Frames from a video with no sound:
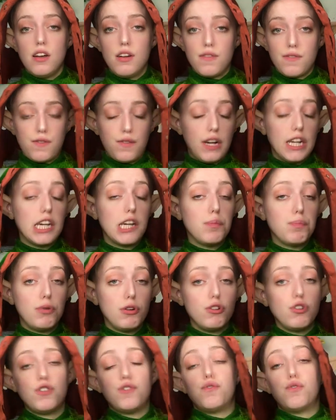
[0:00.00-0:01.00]
freaking
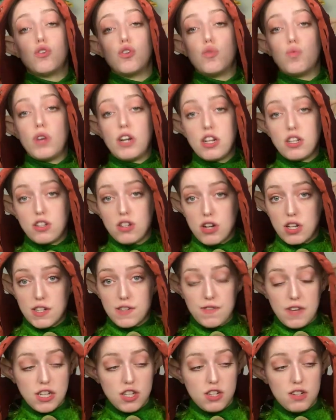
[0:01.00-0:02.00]
boots for Renaissance
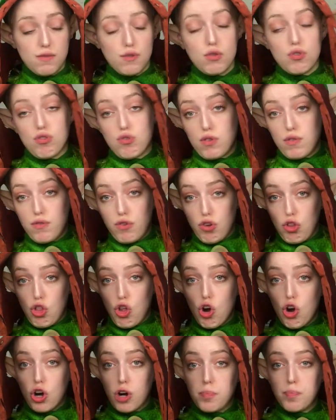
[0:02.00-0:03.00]
festivals or for
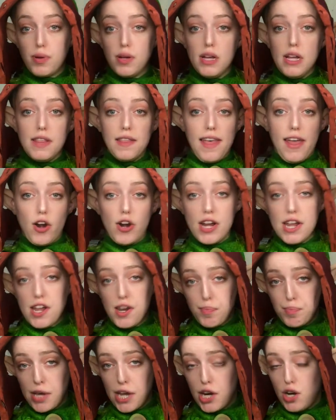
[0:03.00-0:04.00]
LARP. They are
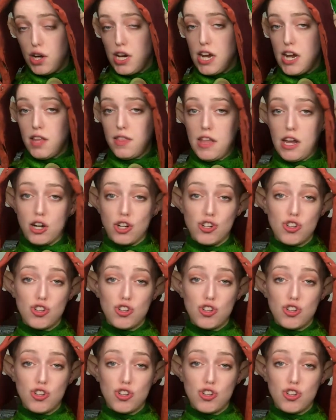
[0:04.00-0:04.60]
in period, they are